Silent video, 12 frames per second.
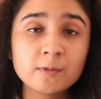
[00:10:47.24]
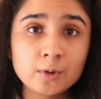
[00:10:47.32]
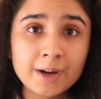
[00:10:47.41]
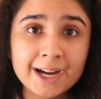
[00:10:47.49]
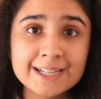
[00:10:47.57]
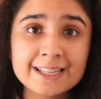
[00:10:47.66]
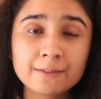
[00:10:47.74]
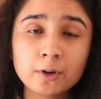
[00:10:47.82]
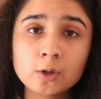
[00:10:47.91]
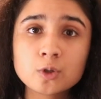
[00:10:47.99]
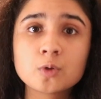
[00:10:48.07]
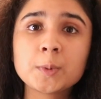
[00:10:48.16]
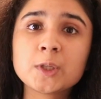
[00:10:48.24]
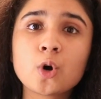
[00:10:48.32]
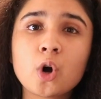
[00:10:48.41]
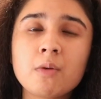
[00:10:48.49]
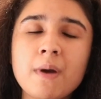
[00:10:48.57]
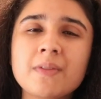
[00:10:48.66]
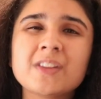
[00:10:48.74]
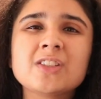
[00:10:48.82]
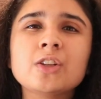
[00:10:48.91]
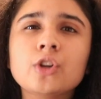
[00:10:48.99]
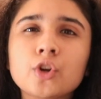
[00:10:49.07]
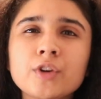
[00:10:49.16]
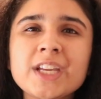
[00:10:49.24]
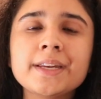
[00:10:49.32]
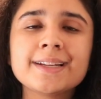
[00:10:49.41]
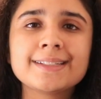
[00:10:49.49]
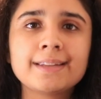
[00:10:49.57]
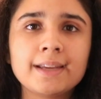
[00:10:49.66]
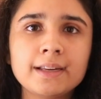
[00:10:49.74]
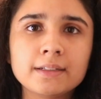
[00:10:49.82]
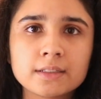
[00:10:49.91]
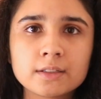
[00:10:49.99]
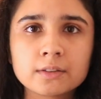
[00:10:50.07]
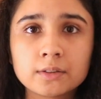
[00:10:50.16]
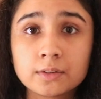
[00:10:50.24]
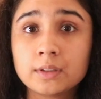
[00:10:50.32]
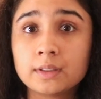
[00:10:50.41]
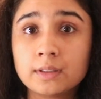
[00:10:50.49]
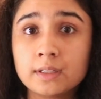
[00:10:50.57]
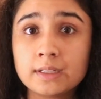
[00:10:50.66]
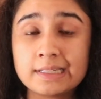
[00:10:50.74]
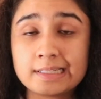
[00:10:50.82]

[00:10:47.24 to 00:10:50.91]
of you guys have also been talking about this green tint on the